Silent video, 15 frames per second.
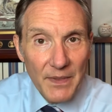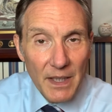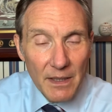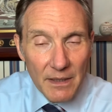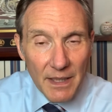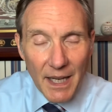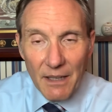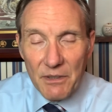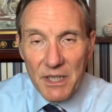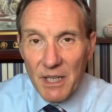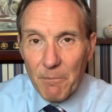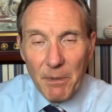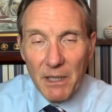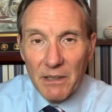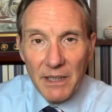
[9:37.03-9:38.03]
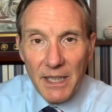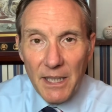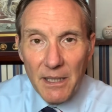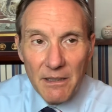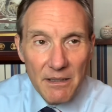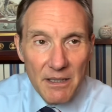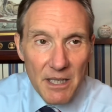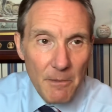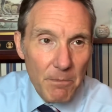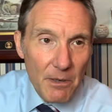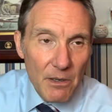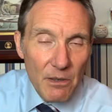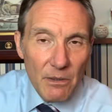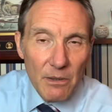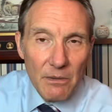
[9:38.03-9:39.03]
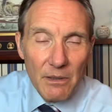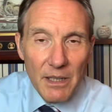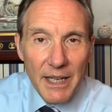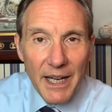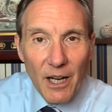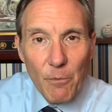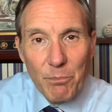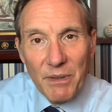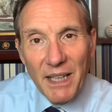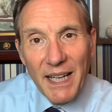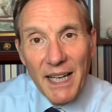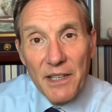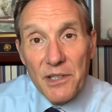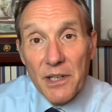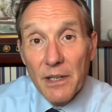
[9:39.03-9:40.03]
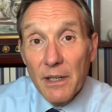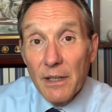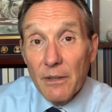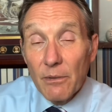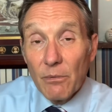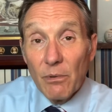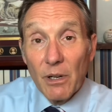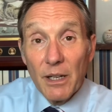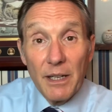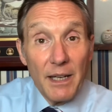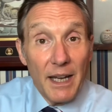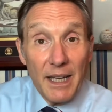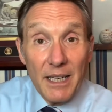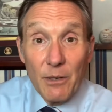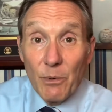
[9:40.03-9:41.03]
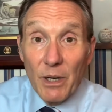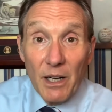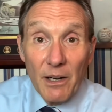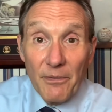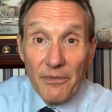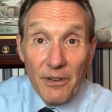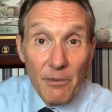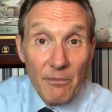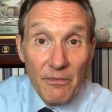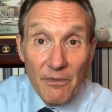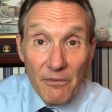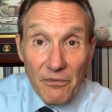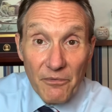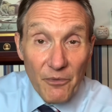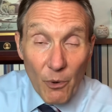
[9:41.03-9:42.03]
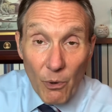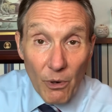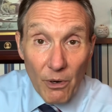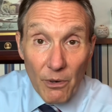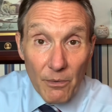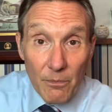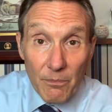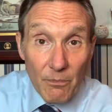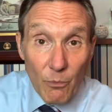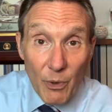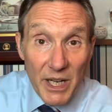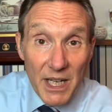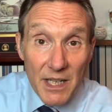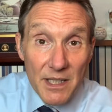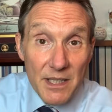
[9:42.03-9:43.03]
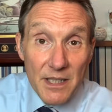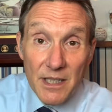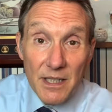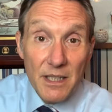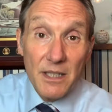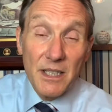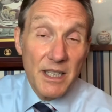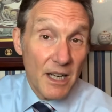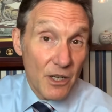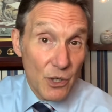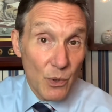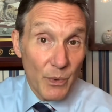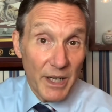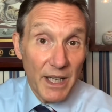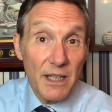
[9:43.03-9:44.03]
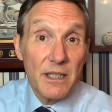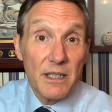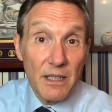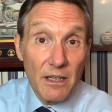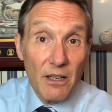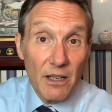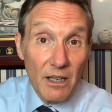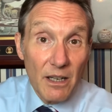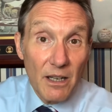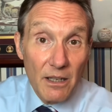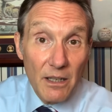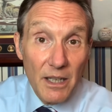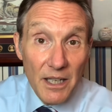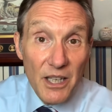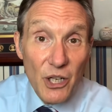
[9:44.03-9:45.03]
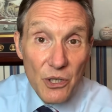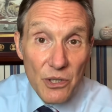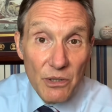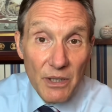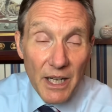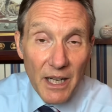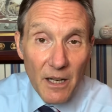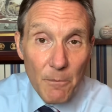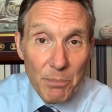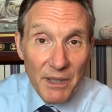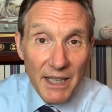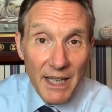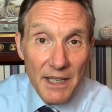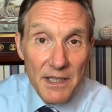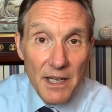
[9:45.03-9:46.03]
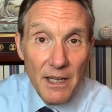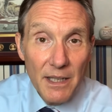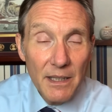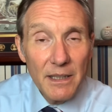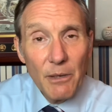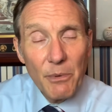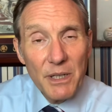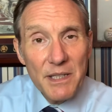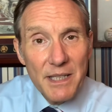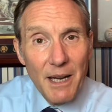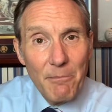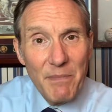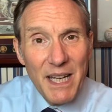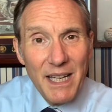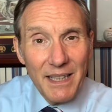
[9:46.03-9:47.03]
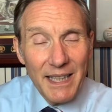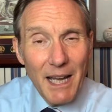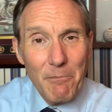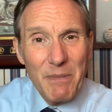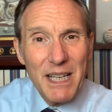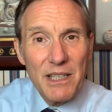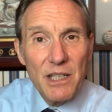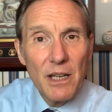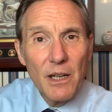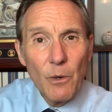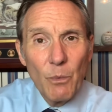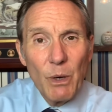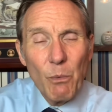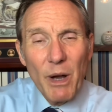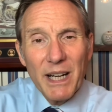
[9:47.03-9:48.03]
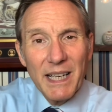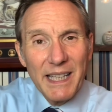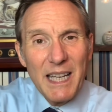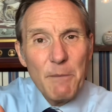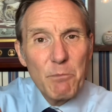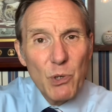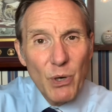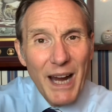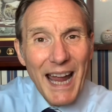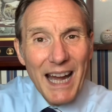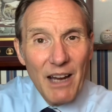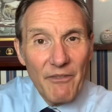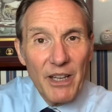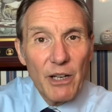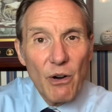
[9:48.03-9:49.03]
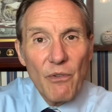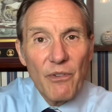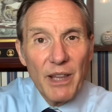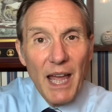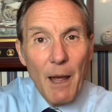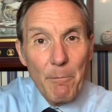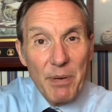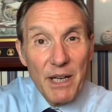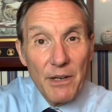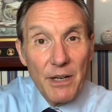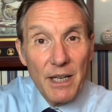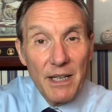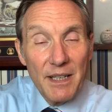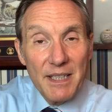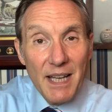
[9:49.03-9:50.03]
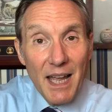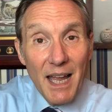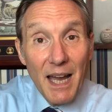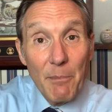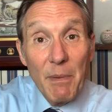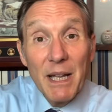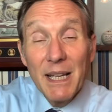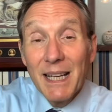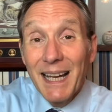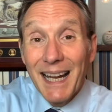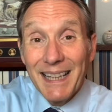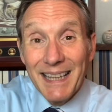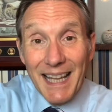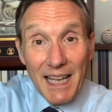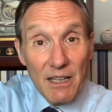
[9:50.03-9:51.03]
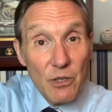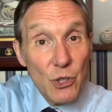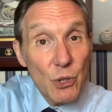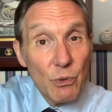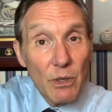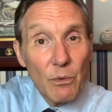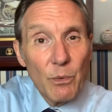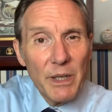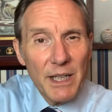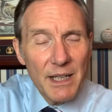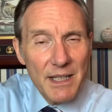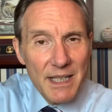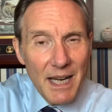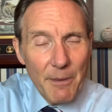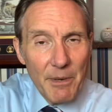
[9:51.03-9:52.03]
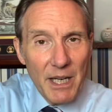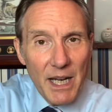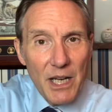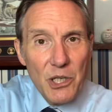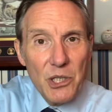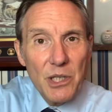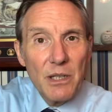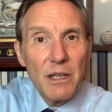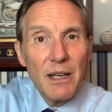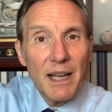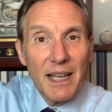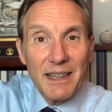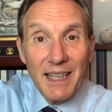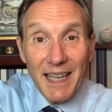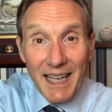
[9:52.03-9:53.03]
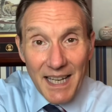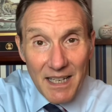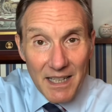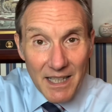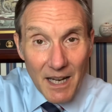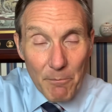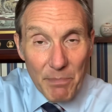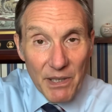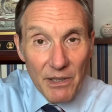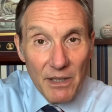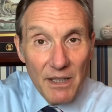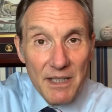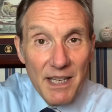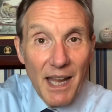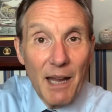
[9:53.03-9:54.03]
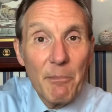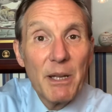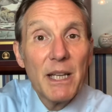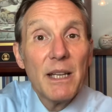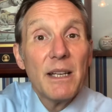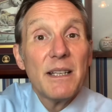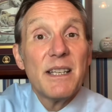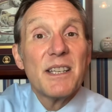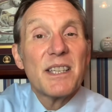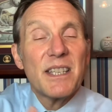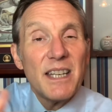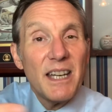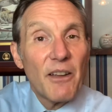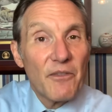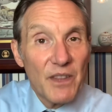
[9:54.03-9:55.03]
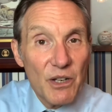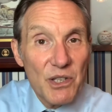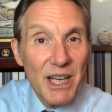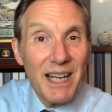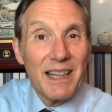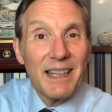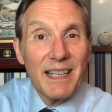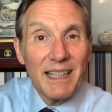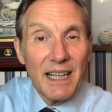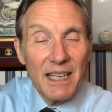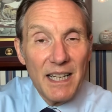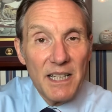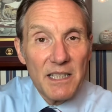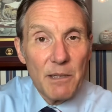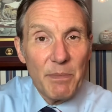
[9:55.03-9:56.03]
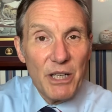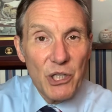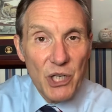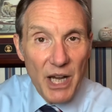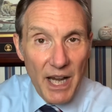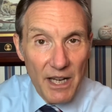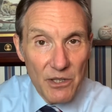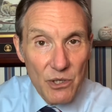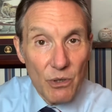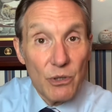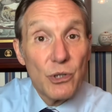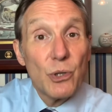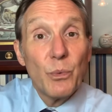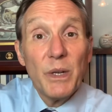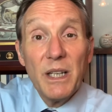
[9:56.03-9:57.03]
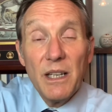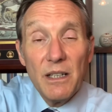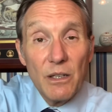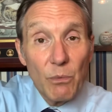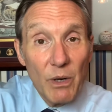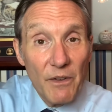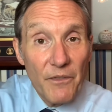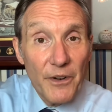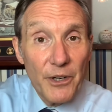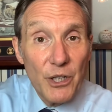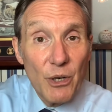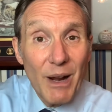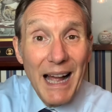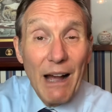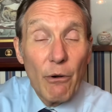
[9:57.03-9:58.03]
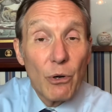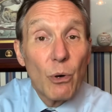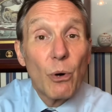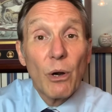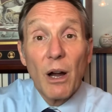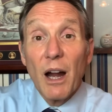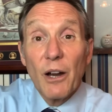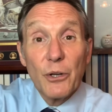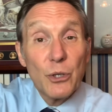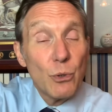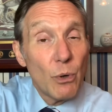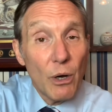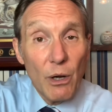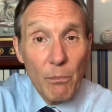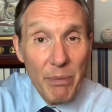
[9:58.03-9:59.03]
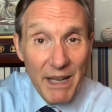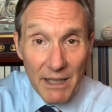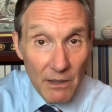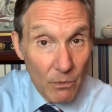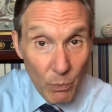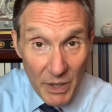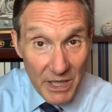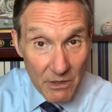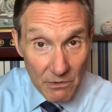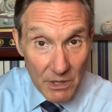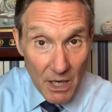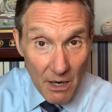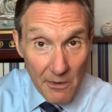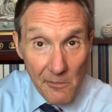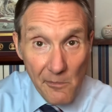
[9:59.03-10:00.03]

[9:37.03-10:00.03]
Now, typical care plans run anywhere from 4 weeks to 6 weeks, initial care plans. Now, what does that mean? That means we want to keep track of it over that period of time and then do a re-examination at the end of that period of time to see if there's anything that needs to be changed, or do we need to refer you out, or are you all better? We don't know.